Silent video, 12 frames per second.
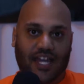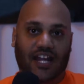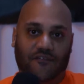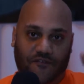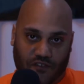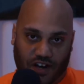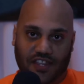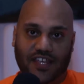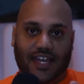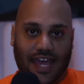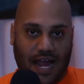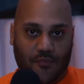get in front of the
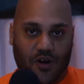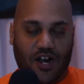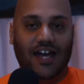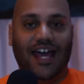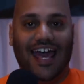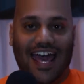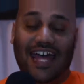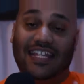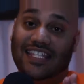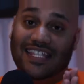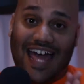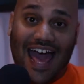camera,
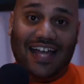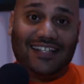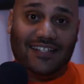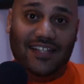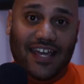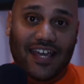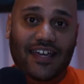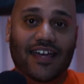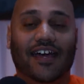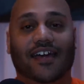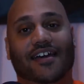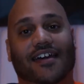and lastly,
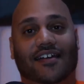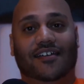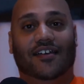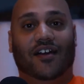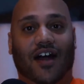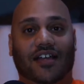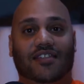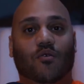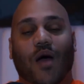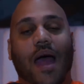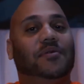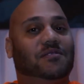the
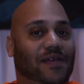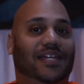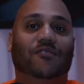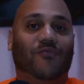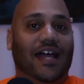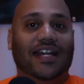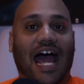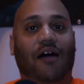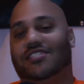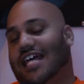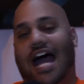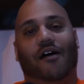way I'm speaking right now
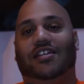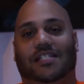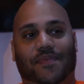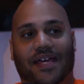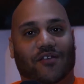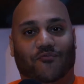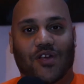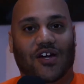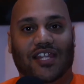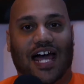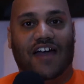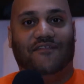is not how I speak in real
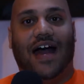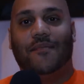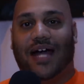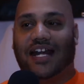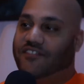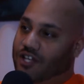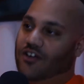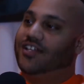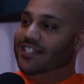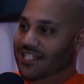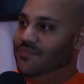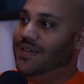life. I'm kind of
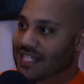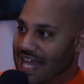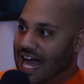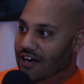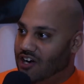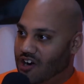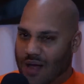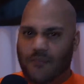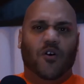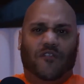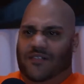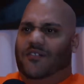talking a little bit louder, I'm
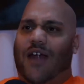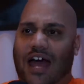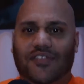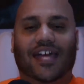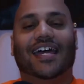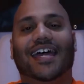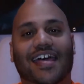moving around. Like,